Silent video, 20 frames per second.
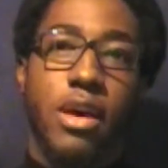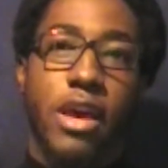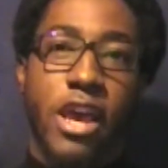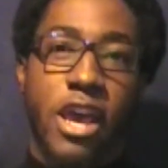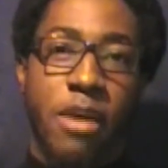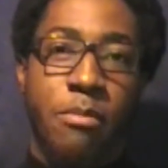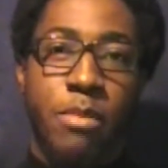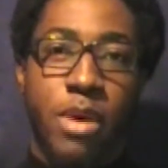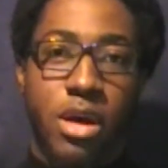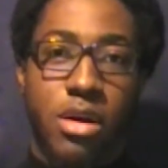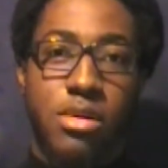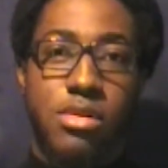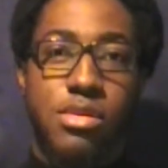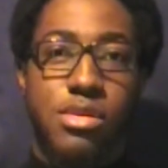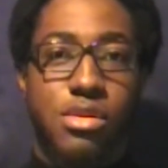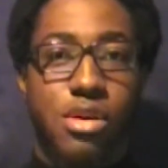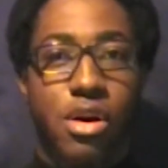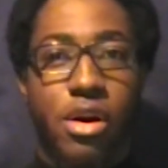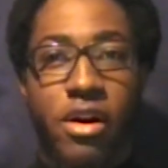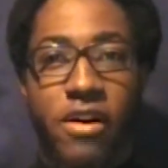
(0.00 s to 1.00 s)

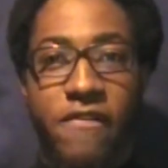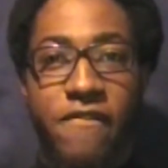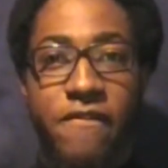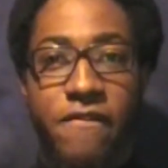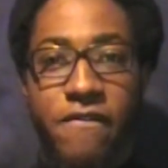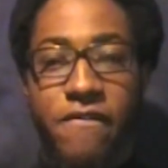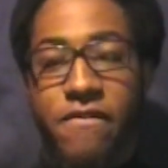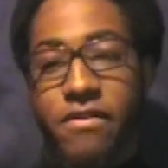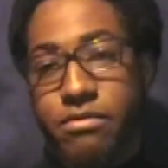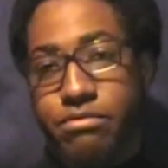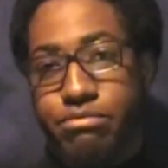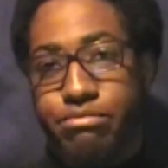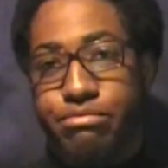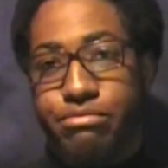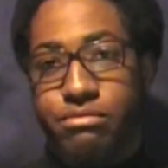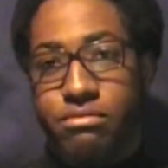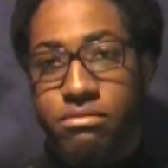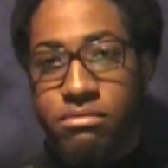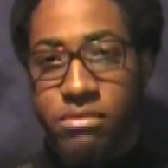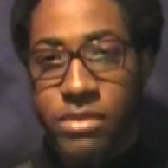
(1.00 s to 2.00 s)
mLs of
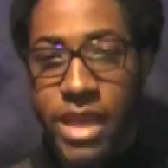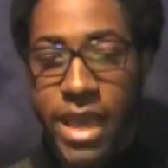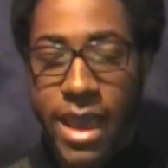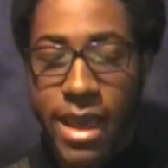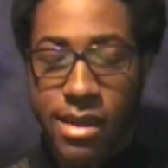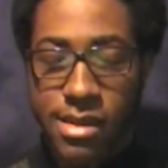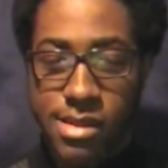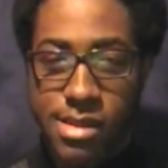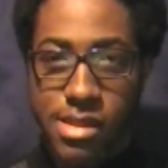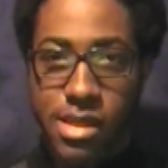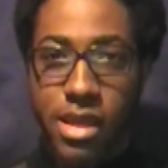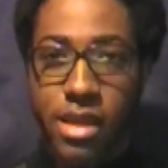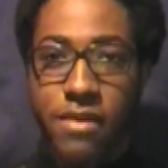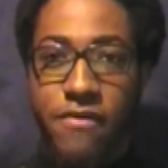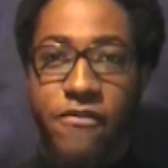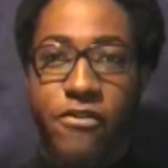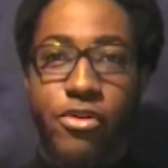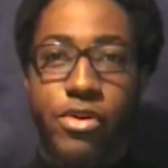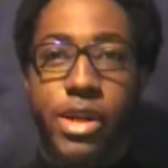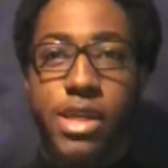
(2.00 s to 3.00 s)
dialysate,
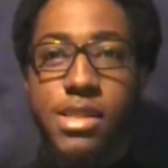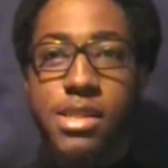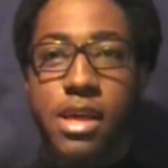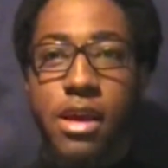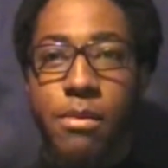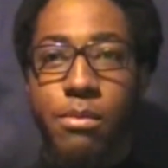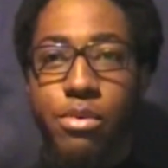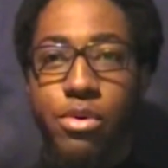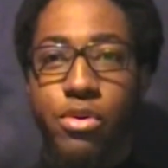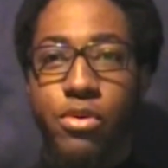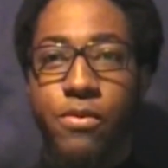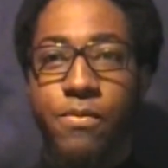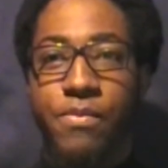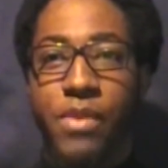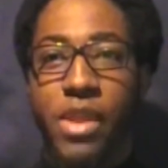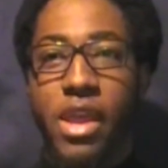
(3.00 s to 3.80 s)
for example,